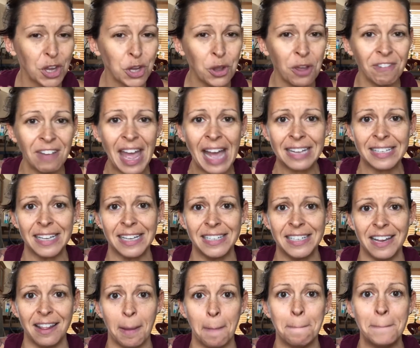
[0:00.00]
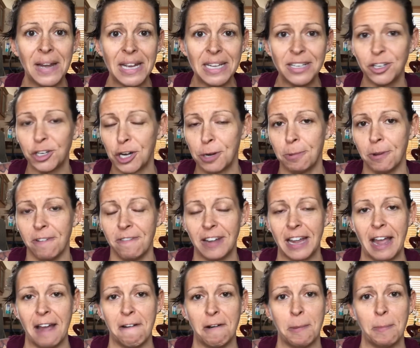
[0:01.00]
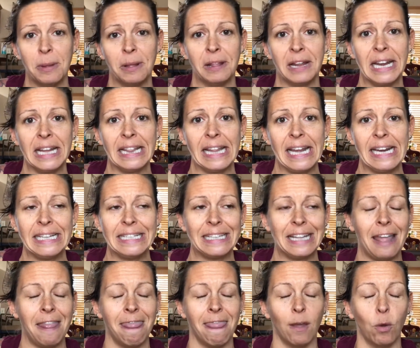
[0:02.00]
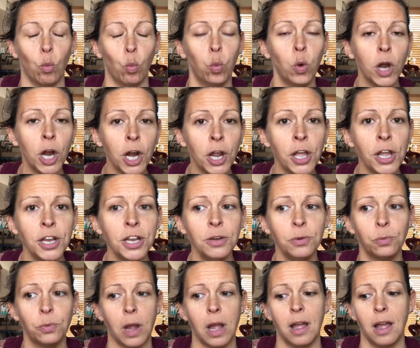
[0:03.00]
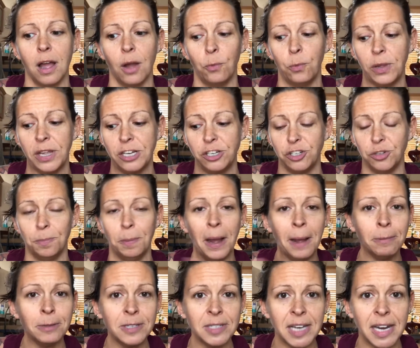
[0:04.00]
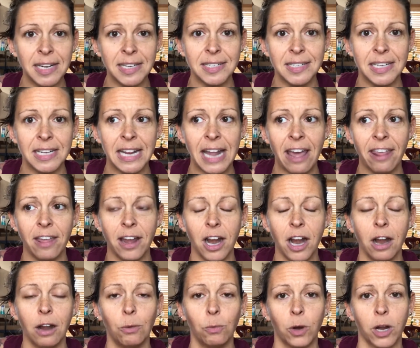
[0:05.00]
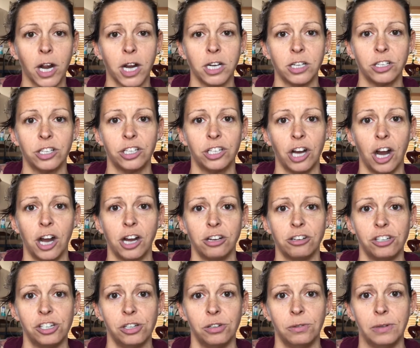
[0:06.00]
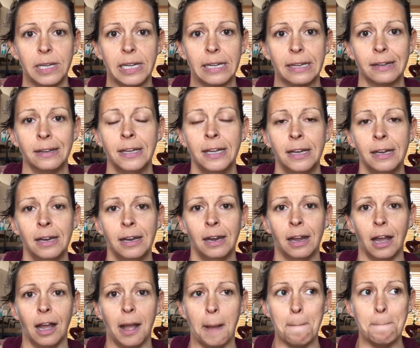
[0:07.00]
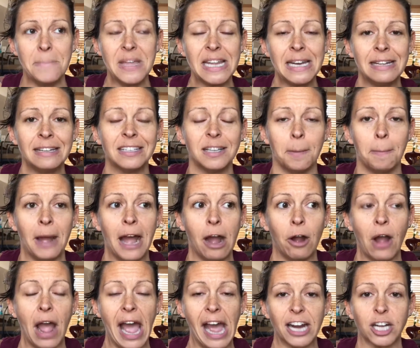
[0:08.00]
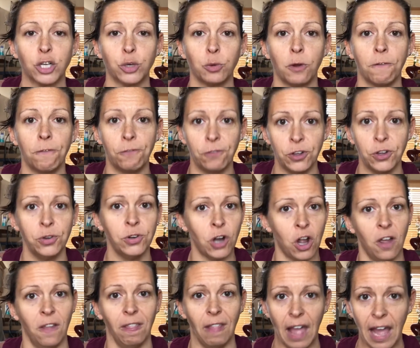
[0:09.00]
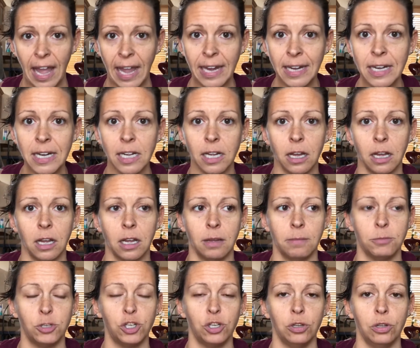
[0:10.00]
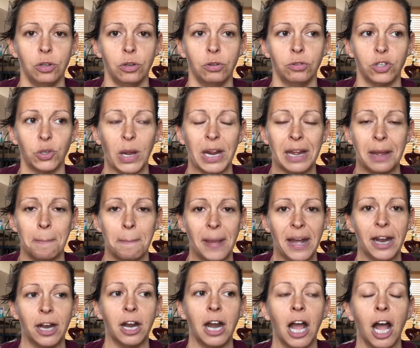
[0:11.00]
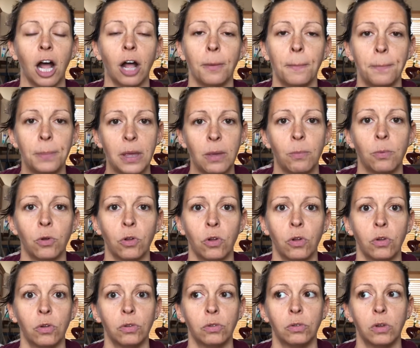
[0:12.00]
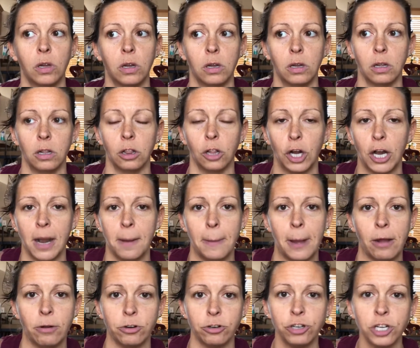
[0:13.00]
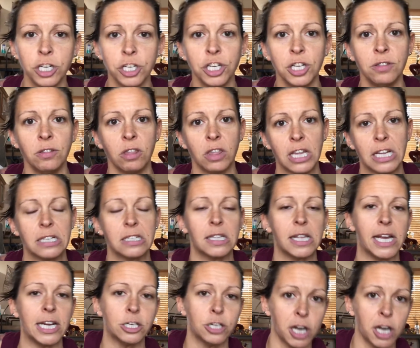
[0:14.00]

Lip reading: You have access to the best group of accountability ladies in the world. We do Bible studies together. We're gonna start doing meetings about actual food online so I can better help people learn about nutrition, the things that